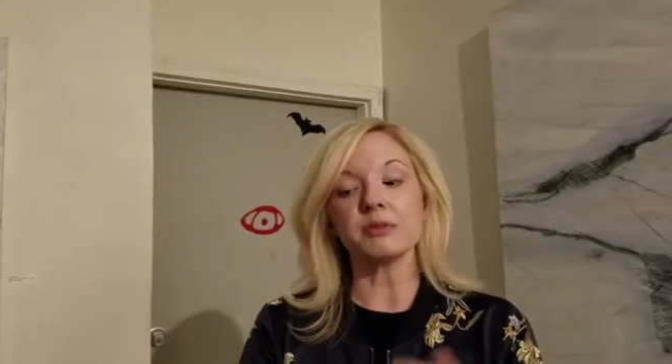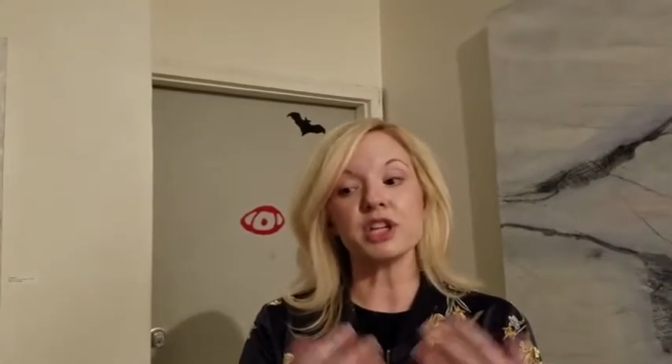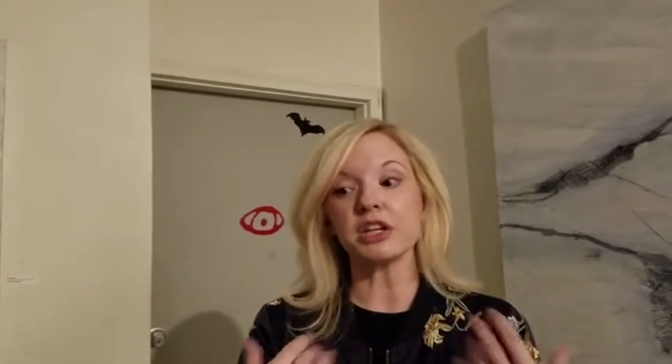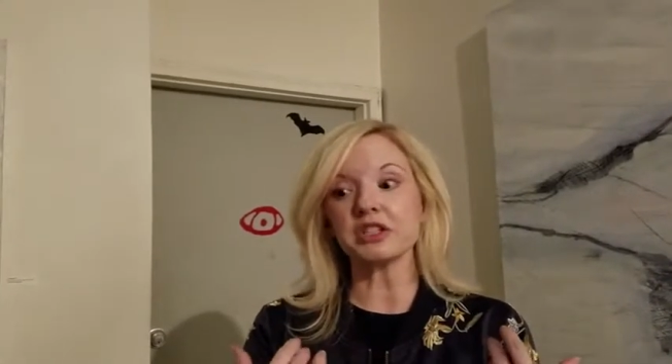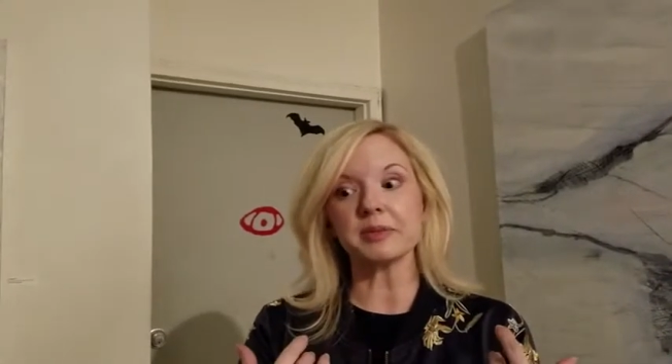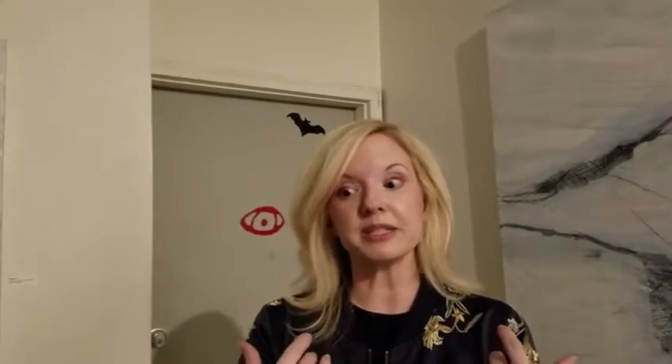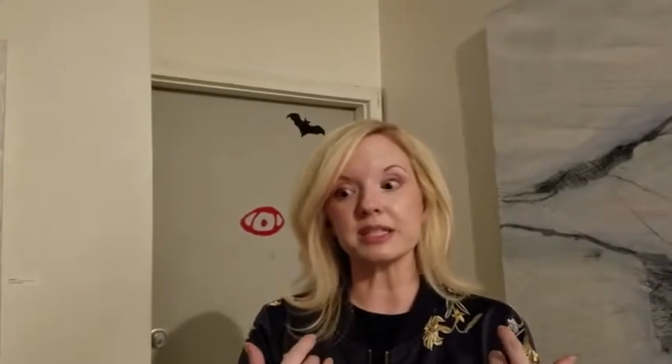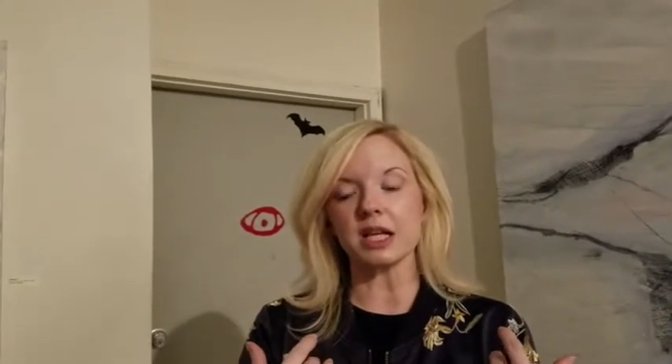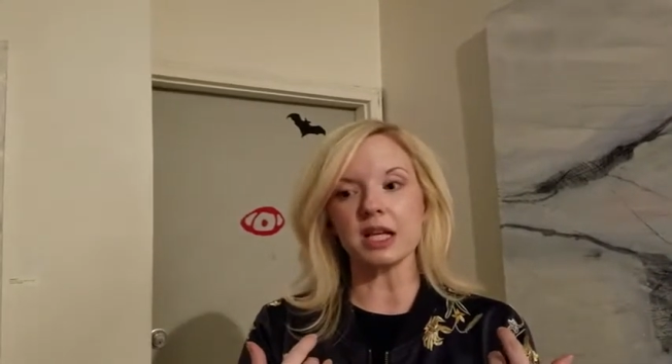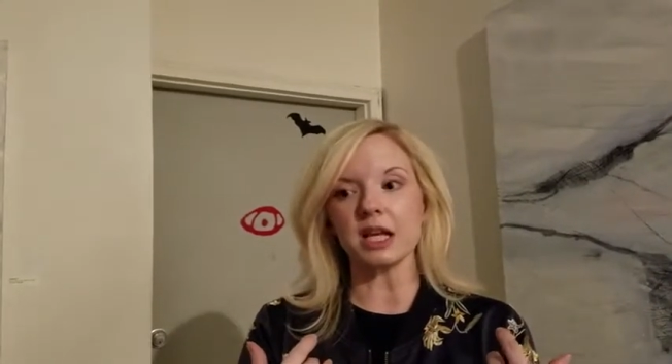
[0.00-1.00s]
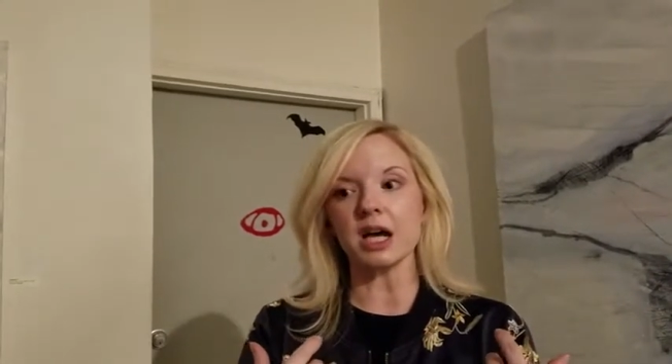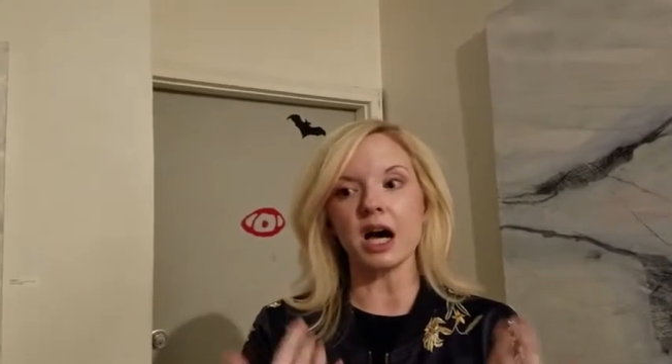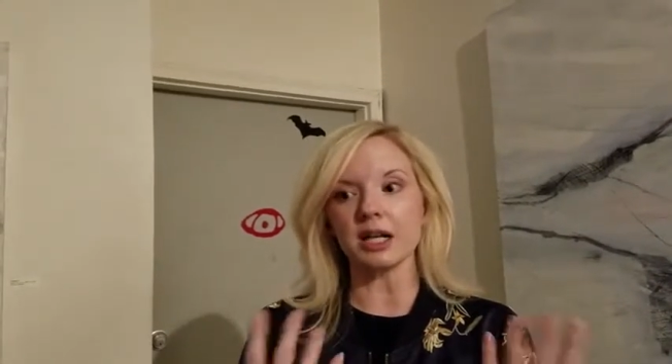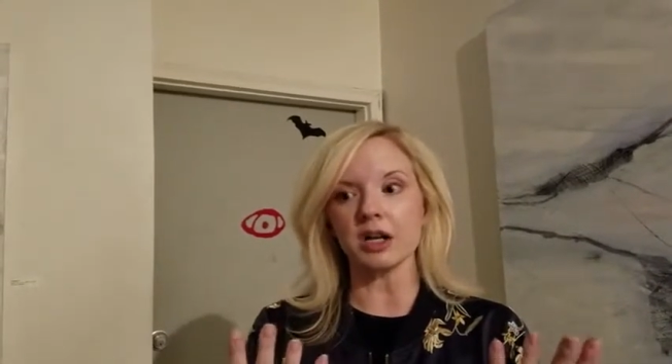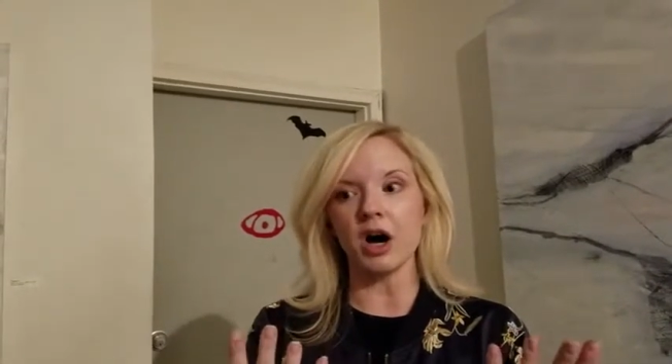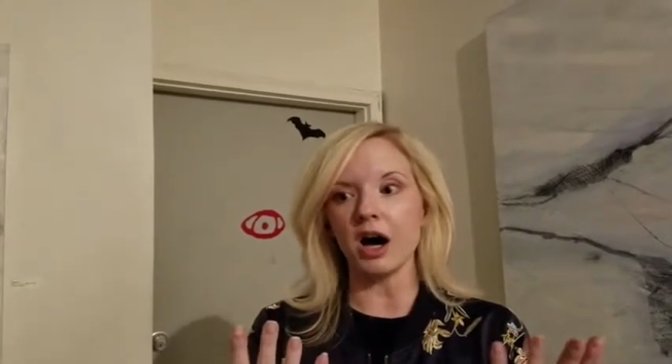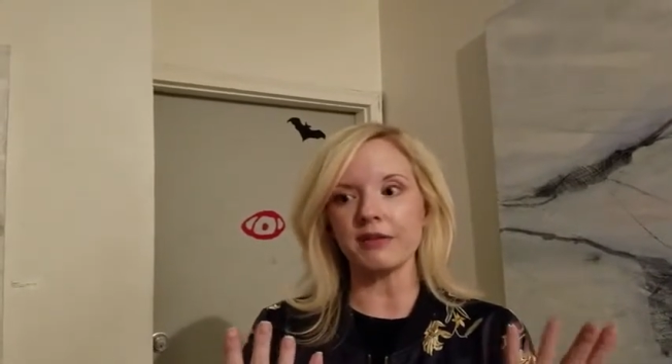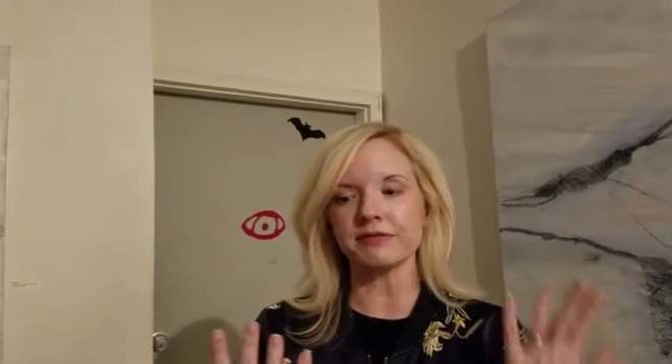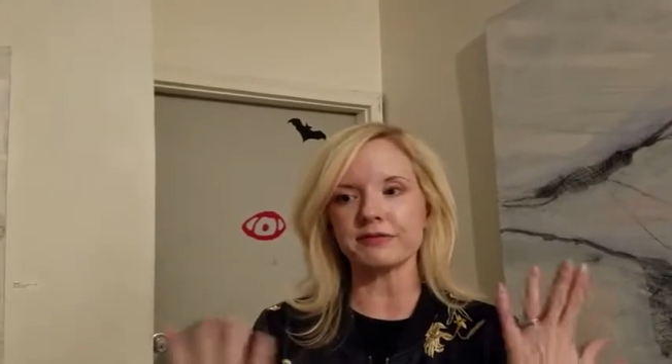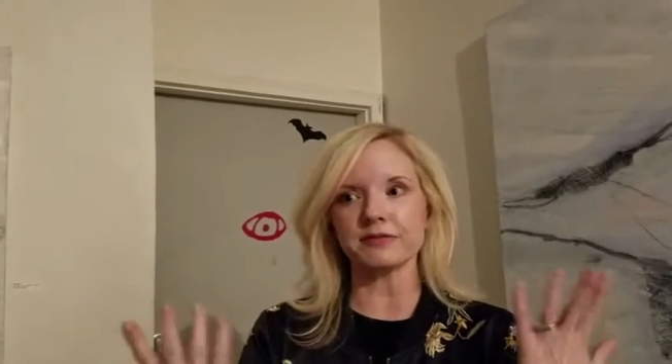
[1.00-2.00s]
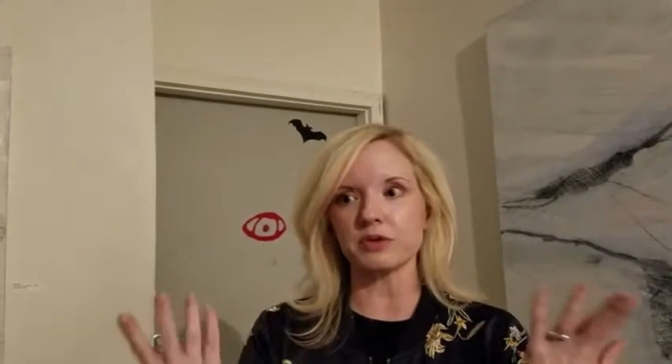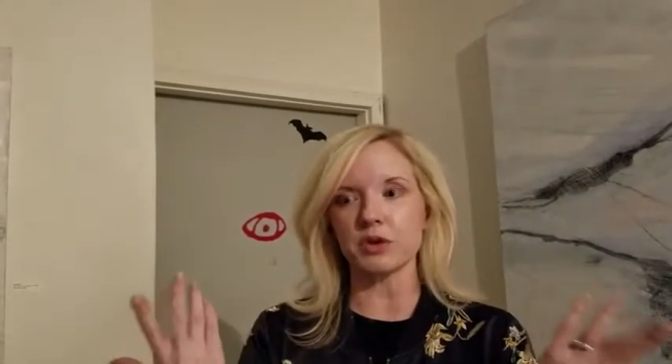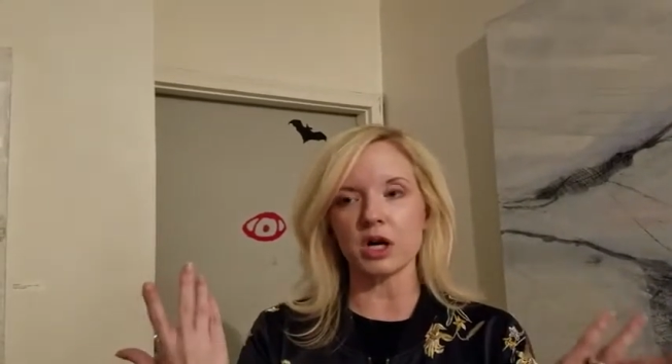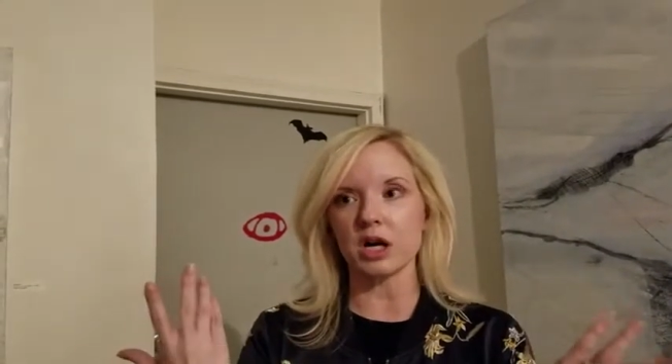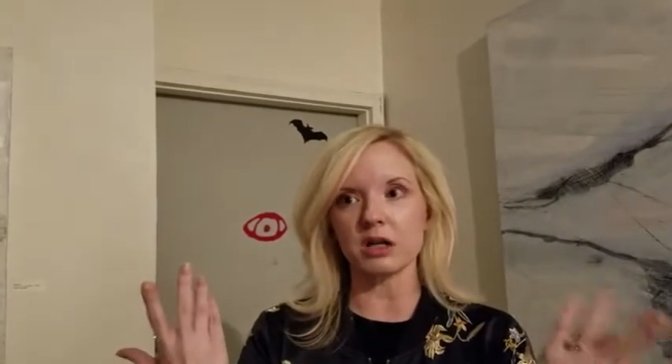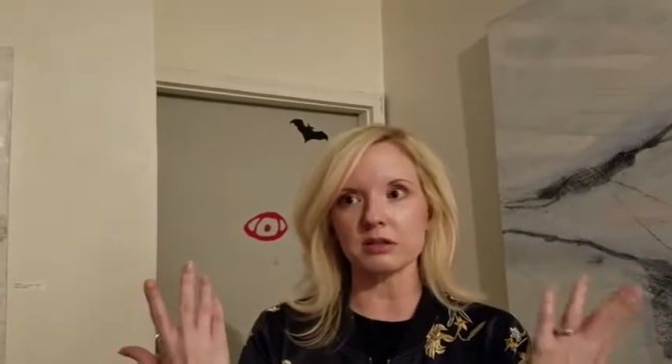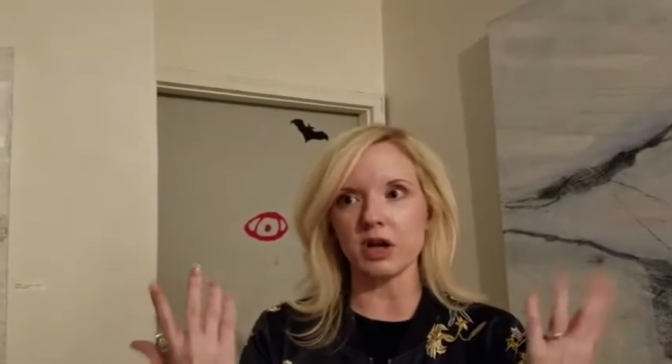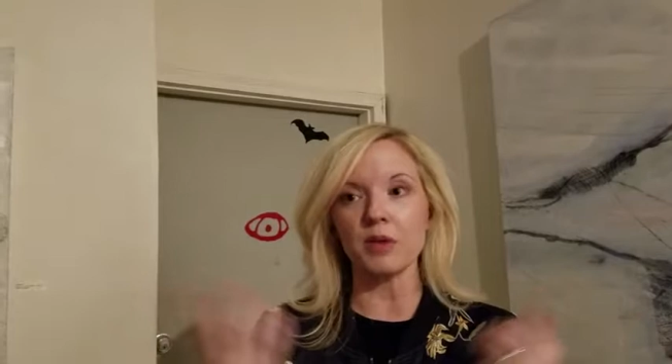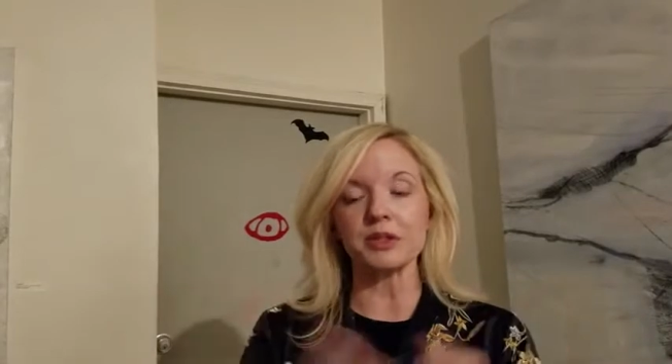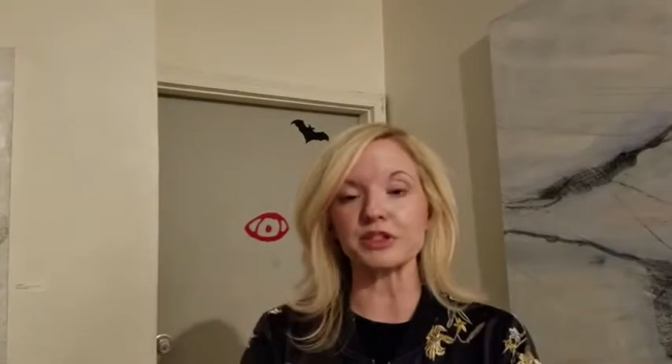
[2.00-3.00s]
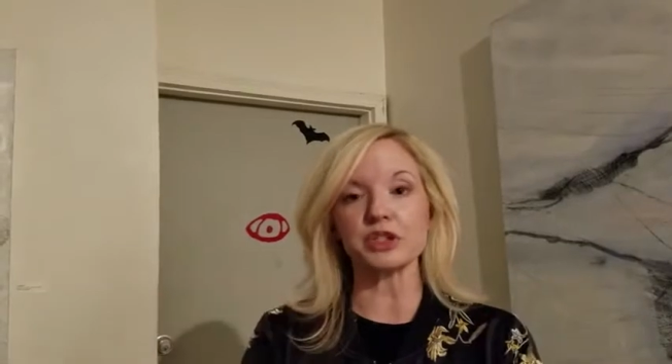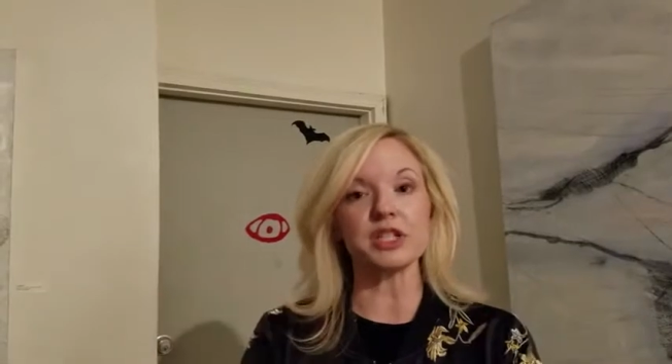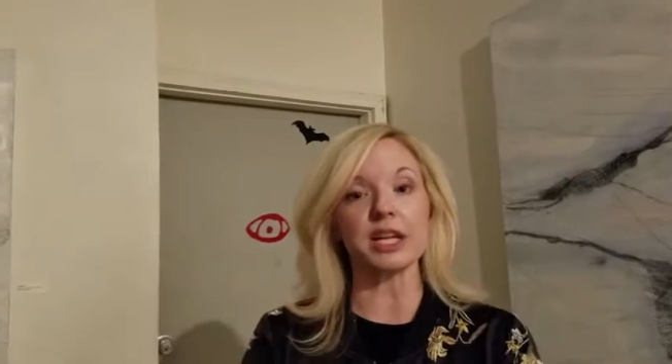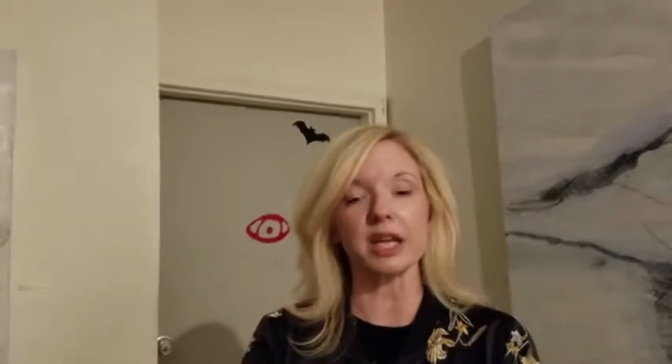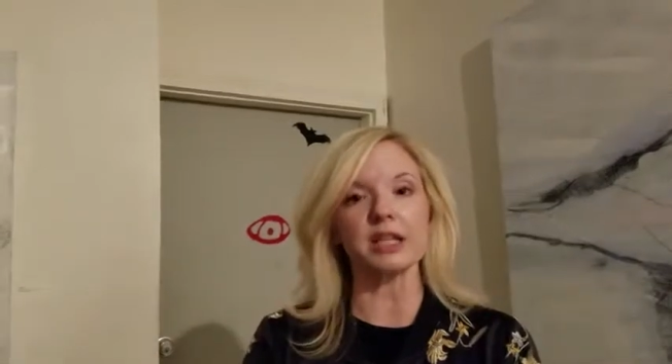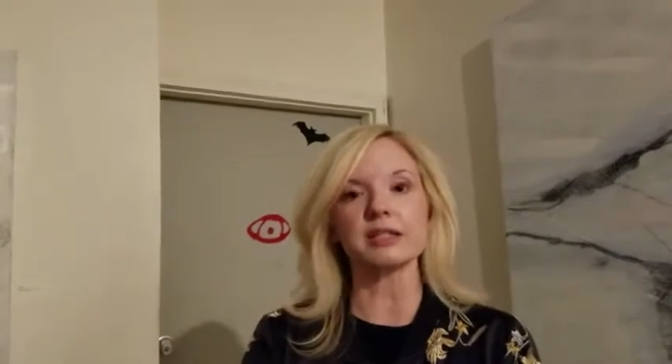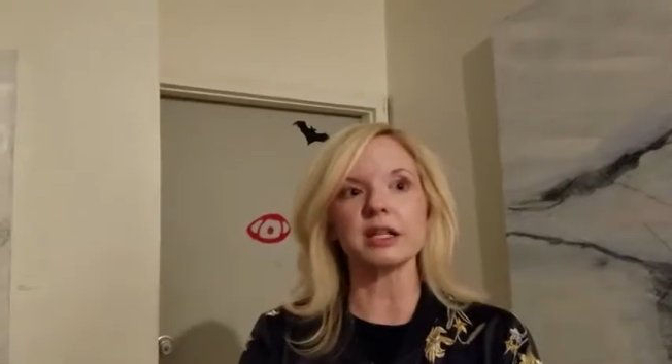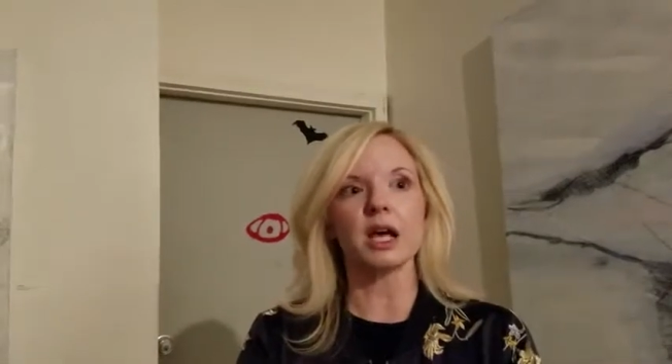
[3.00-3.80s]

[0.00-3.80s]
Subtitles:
Chandra's been studying it on and off for almost 2 decades.